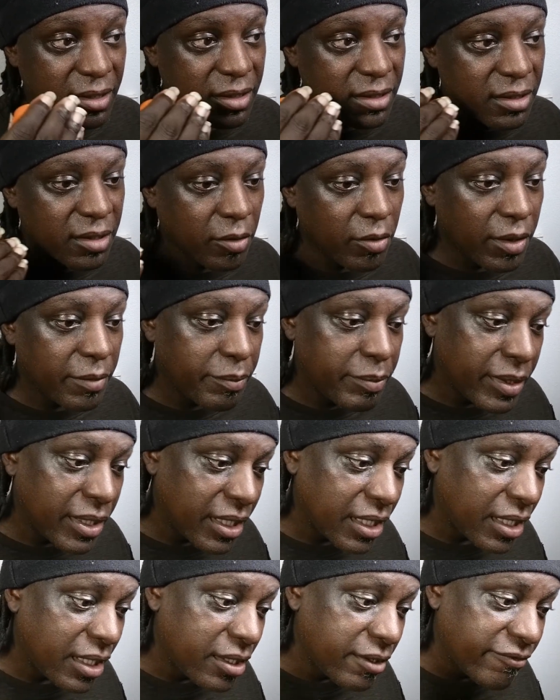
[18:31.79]
So
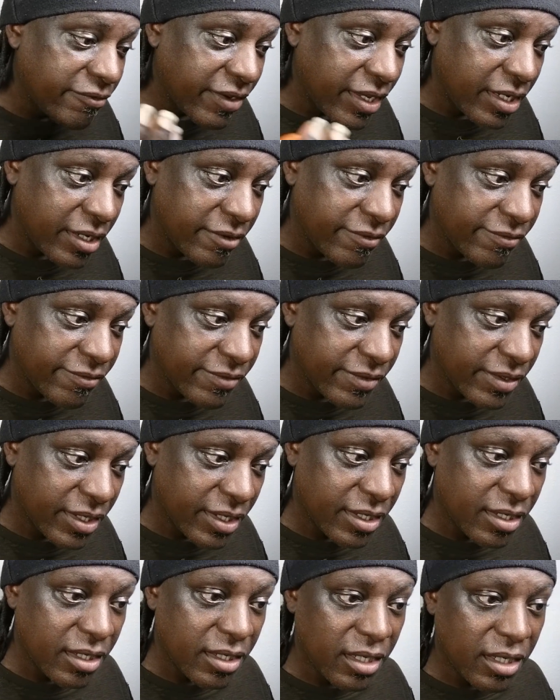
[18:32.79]
being innovative
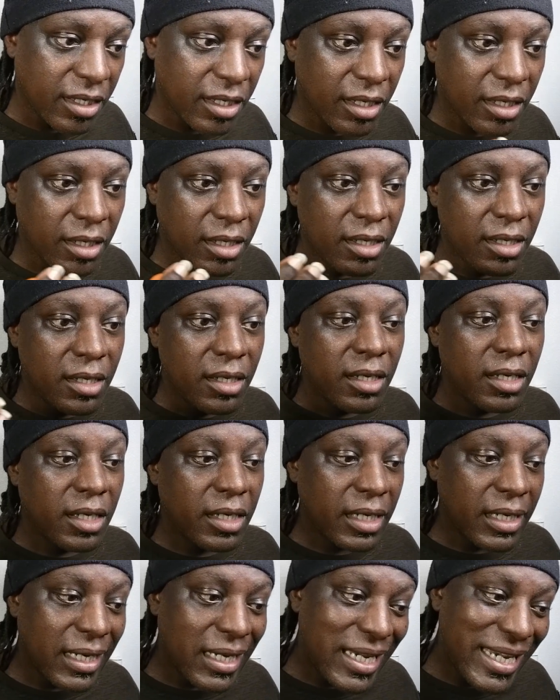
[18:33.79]
in the
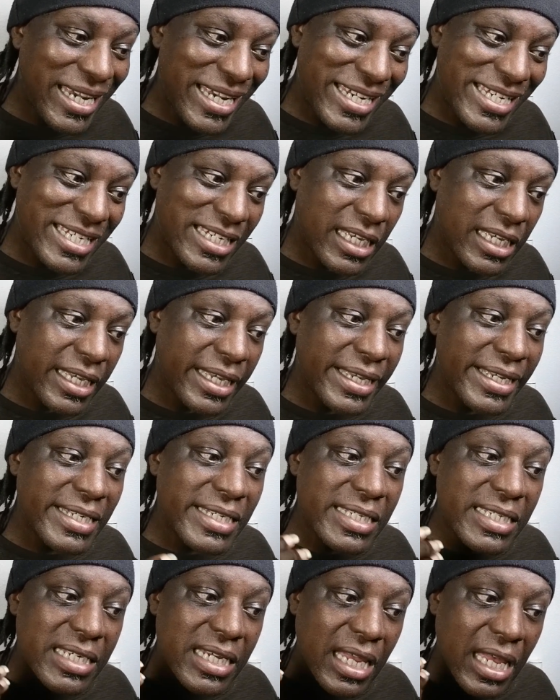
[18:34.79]
in Asia
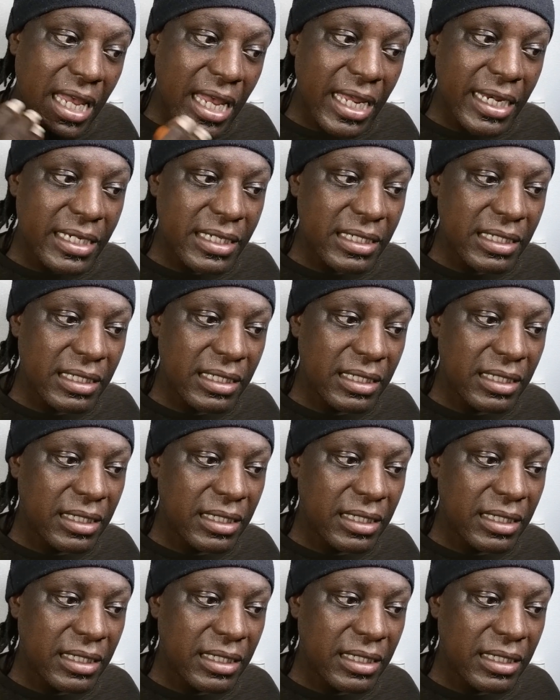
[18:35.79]
is not.